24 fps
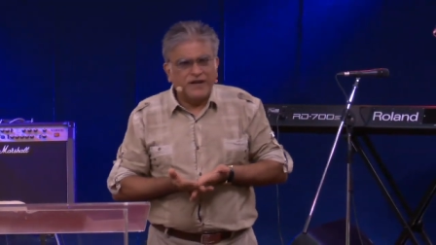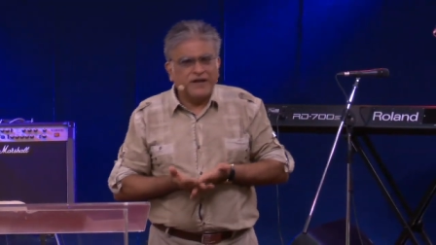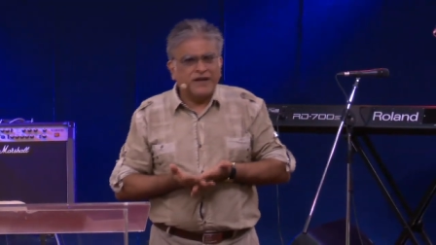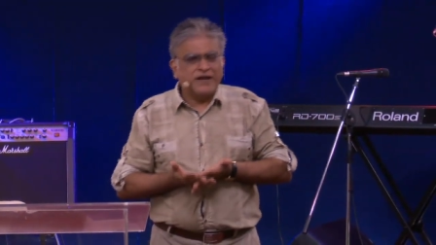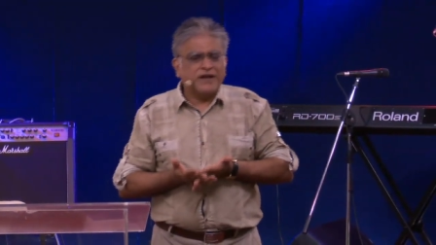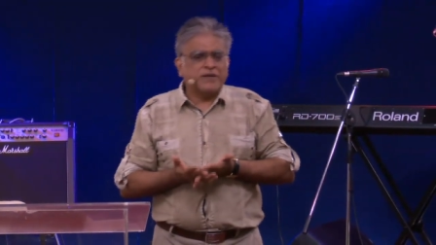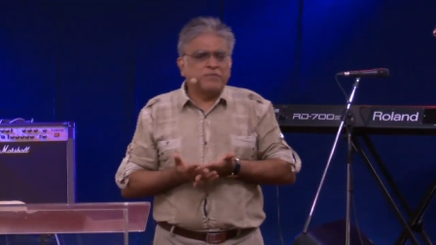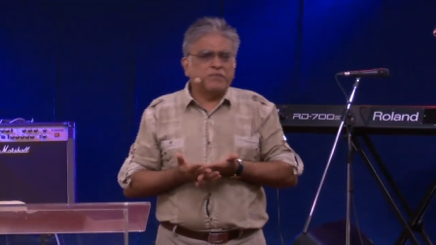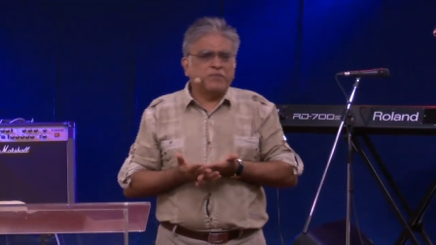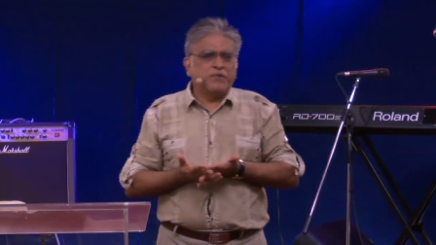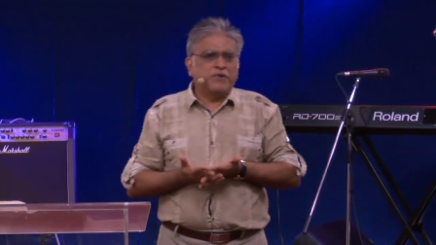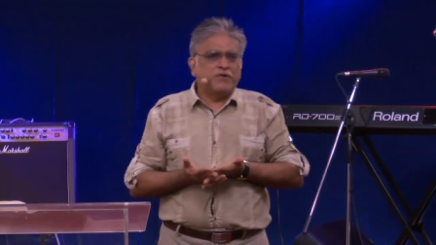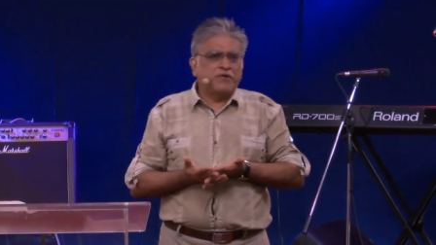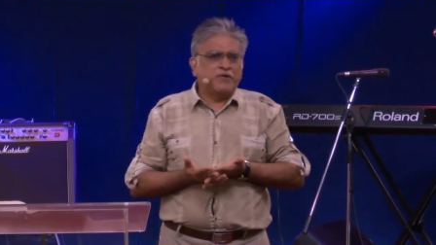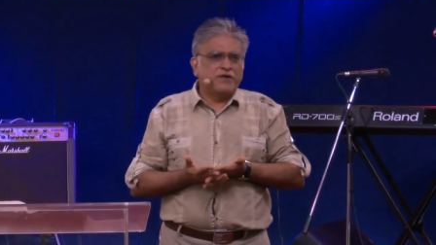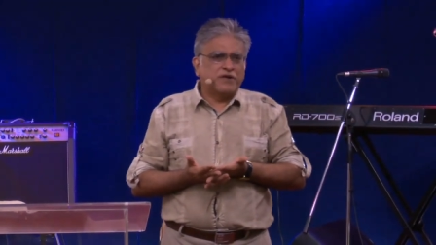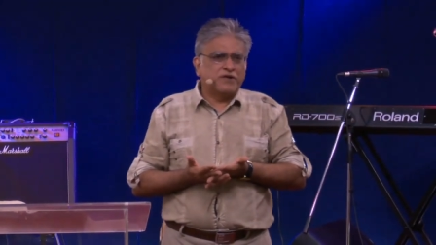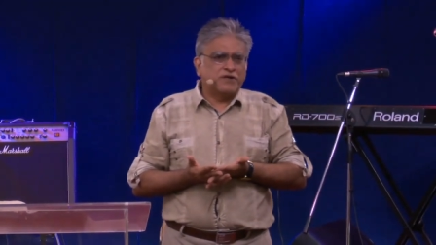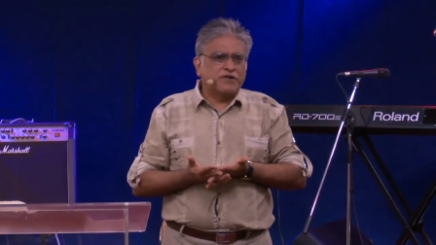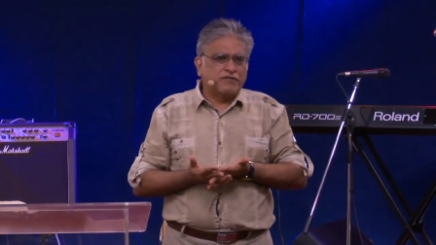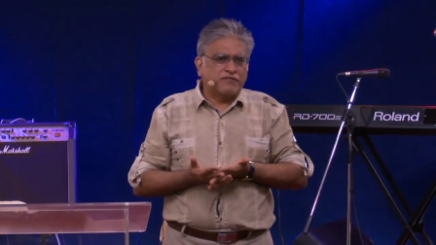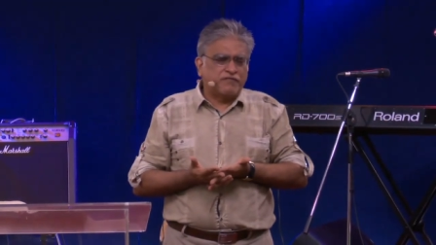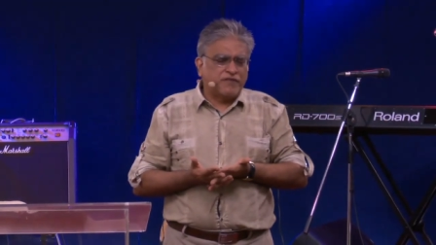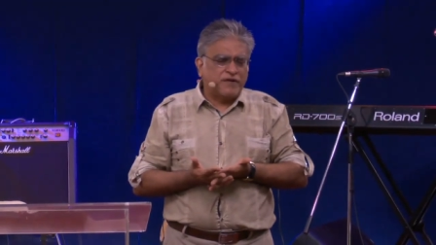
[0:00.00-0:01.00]
get born
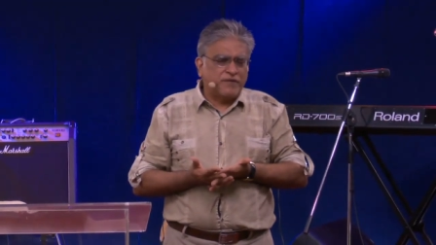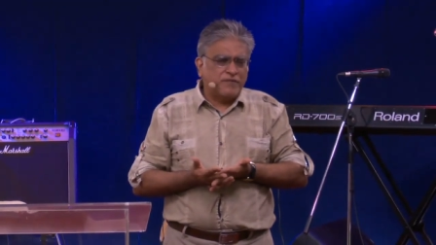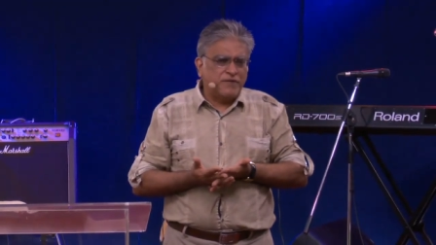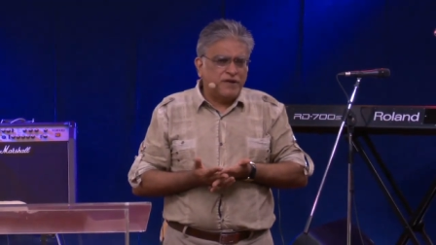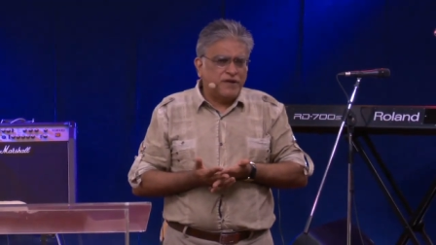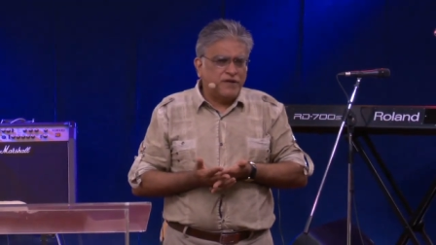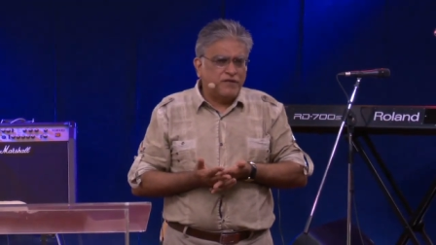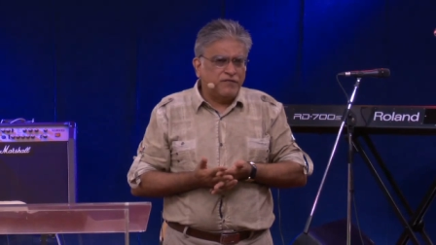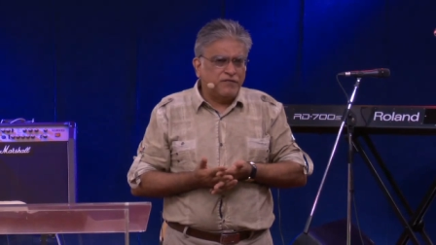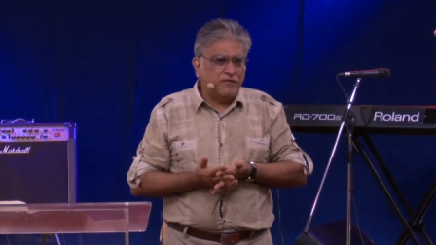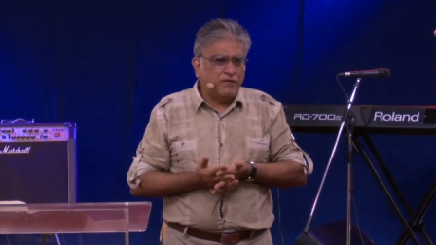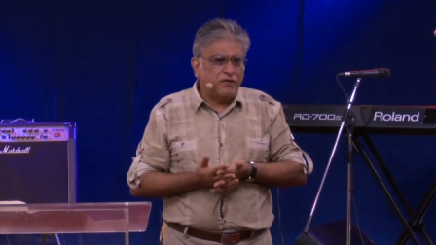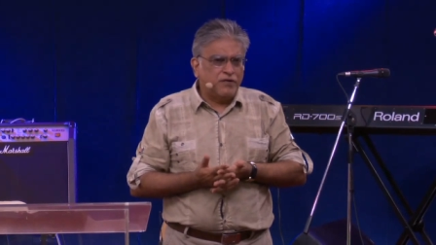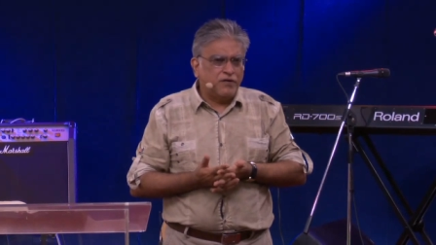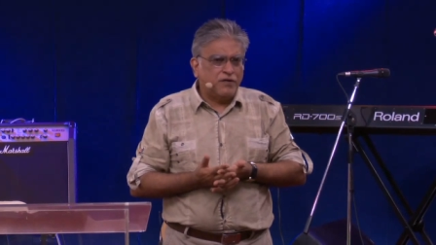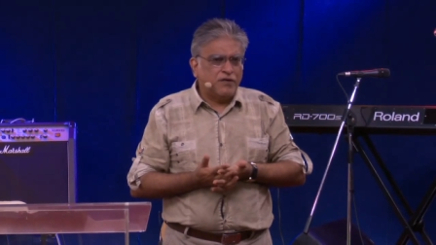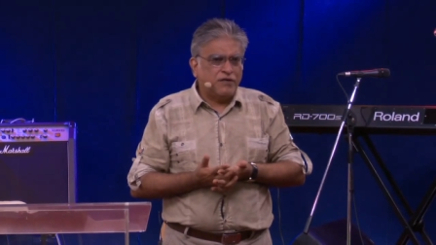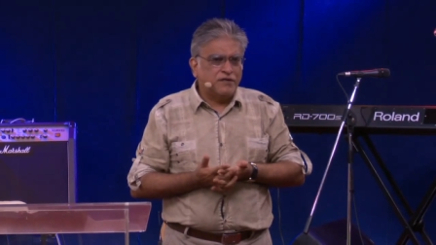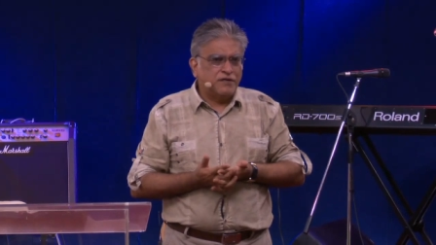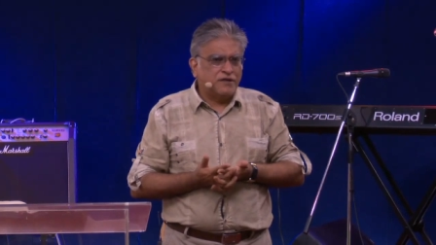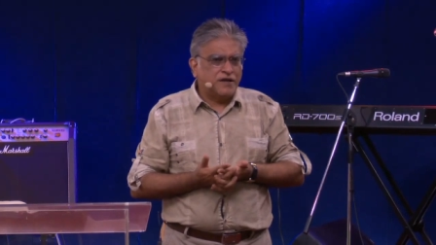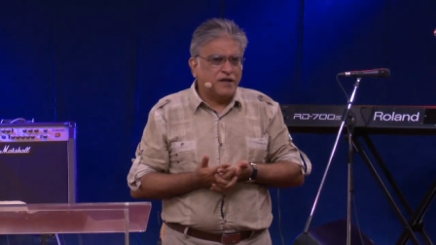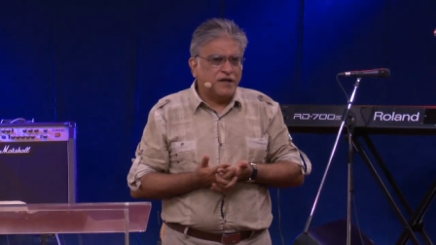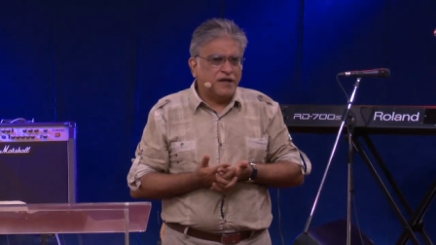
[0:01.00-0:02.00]
into the family of
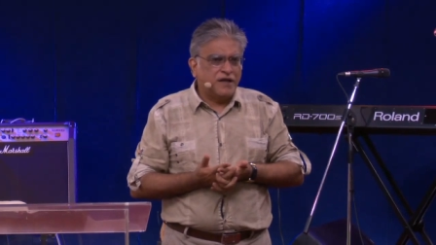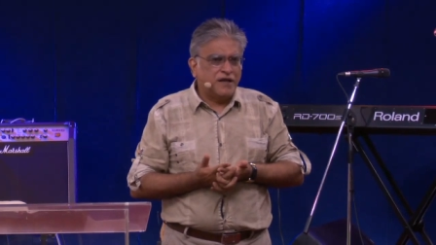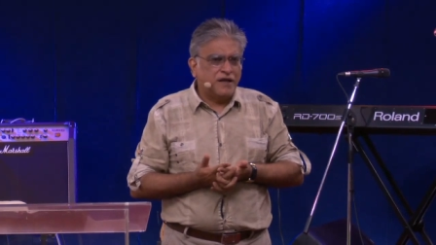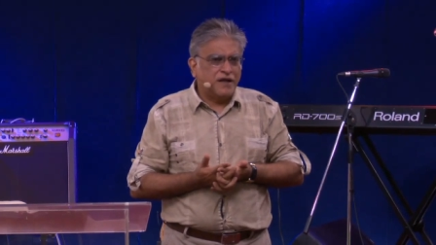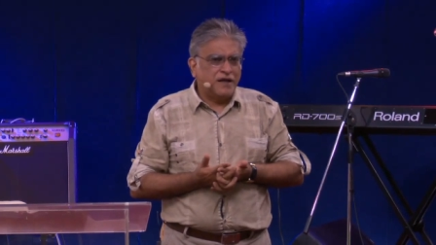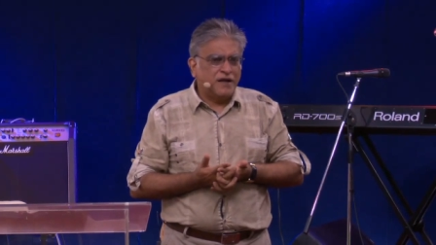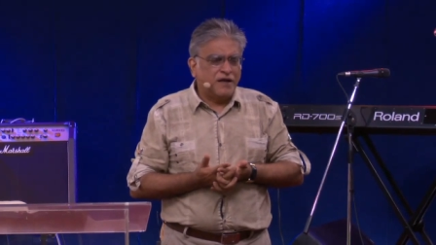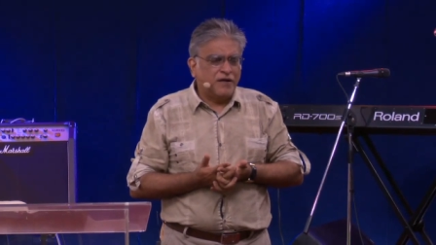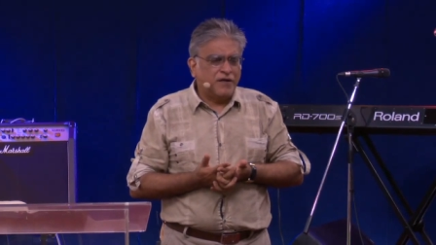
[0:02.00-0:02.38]
God